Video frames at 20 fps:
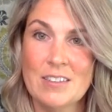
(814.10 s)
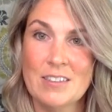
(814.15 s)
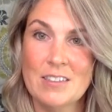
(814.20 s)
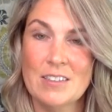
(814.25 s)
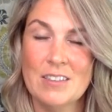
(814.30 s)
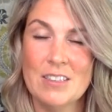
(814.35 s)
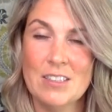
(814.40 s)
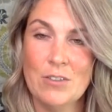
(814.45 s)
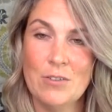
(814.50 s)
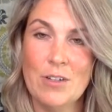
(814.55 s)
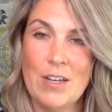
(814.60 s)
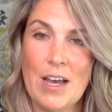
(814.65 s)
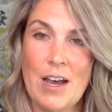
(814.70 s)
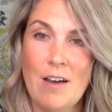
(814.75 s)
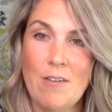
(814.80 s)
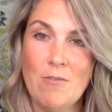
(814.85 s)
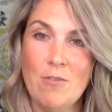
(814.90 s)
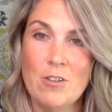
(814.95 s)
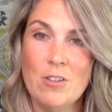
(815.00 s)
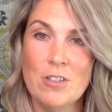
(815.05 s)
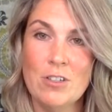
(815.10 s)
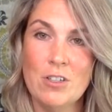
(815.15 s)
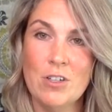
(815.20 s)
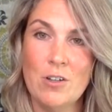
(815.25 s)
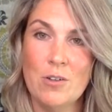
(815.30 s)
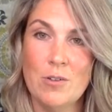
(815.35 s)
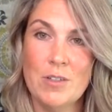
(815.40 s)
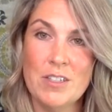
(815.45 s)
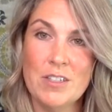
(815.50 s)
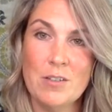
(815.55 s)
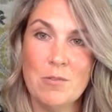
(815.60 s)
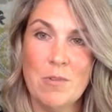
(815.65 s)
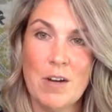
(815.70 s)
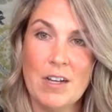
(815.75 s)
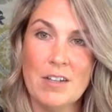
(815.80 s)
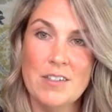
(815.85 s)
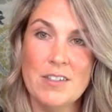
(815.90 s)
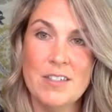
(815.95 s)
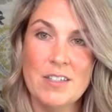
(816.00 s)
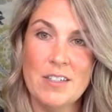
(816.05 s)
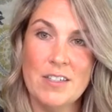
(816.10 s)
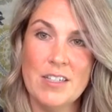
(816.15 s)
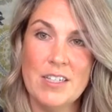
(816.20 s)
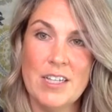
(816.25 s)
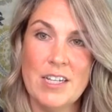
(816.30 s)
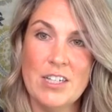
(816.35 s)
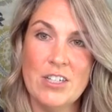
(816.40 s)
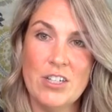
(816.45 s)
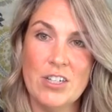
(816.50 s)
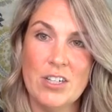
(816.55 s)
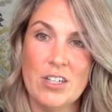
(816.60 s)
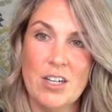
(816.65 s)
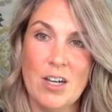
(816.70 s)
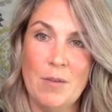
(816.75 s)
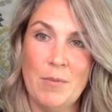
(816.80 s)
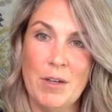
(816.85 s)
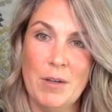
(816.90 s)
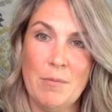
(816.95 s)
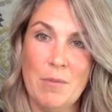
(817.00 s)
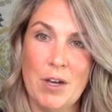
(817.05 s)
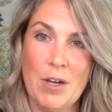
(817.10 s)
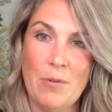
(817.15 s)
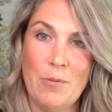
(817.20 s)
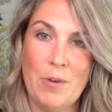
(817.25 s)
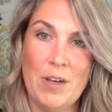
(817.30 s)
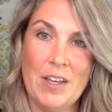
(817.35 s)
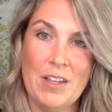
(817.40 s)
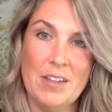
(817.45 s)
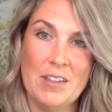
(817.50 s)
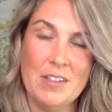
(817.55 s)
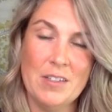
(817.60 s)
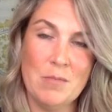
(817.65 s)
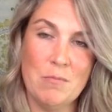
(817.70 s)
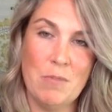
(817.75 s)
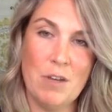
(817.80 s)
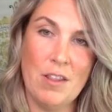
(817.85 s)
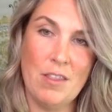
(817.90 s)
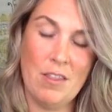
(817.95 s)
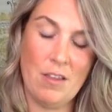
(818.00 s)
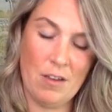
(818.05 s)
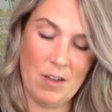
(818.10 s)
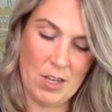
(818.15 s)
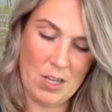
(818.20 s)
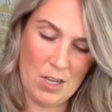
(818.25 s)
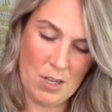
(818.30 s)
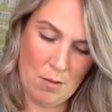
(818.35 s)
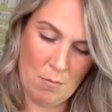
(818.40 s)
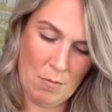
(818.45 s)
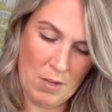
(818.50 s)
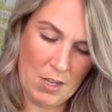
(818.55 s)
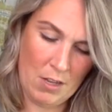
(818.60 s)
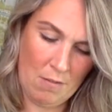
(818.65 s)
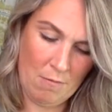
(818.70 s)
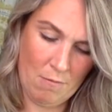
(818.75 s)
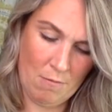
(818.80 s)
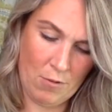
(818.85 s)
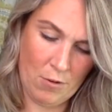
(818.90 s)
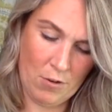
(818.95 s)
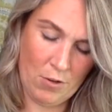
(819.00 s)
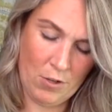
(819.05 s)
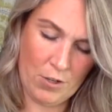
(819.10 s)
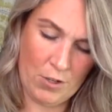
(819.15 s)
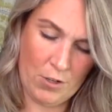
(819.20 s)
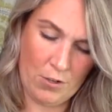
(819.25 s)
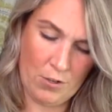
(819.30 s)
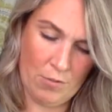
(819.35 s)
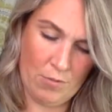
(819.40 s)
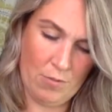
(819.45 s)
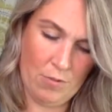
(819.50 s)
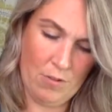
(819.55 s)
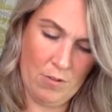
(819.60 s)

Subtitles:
So Nav wants to know, is a reconciliation coming my way this month? I am a Virgo.